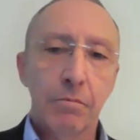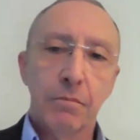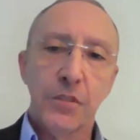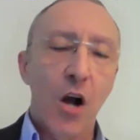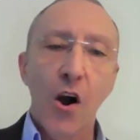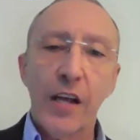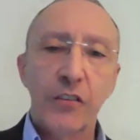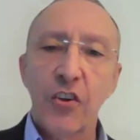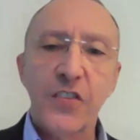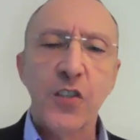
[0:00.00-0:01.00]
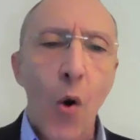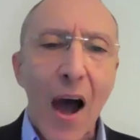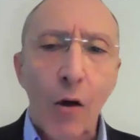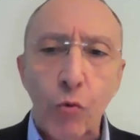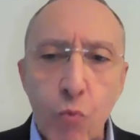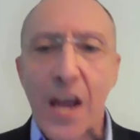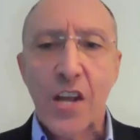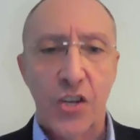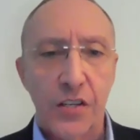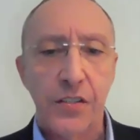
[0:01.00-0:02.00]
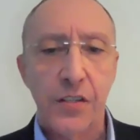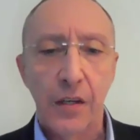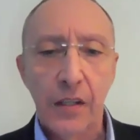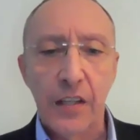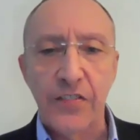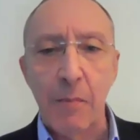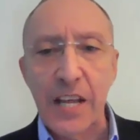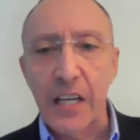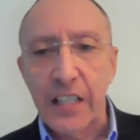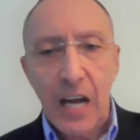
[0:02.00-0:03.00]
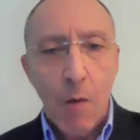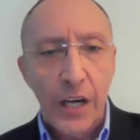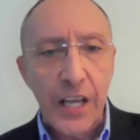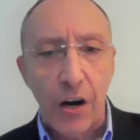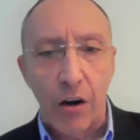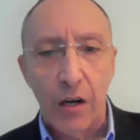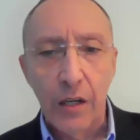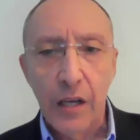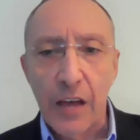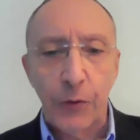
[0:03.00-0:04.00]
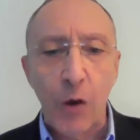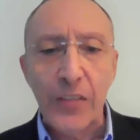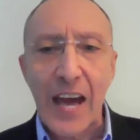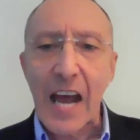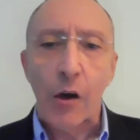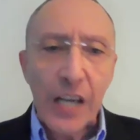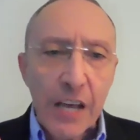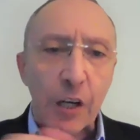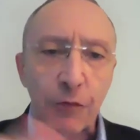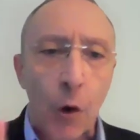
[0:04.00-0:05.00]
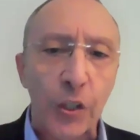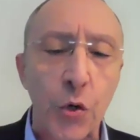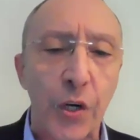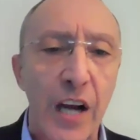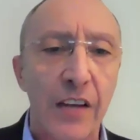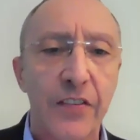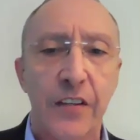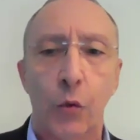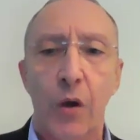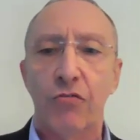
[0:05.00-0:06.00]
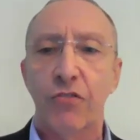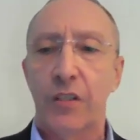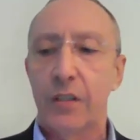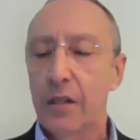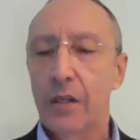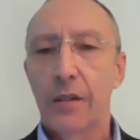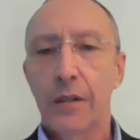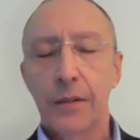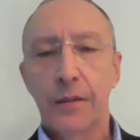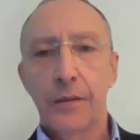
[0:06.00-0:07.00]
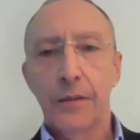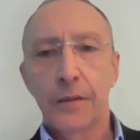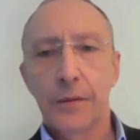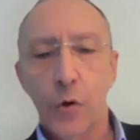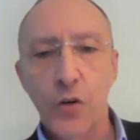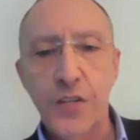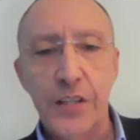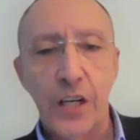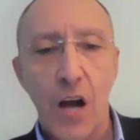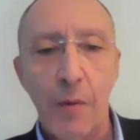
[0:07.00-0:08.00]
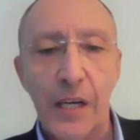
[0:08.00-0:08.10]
Sorry, just so outrageous that somebody can come on here and throw that out, even if only you and I see the question or see the comment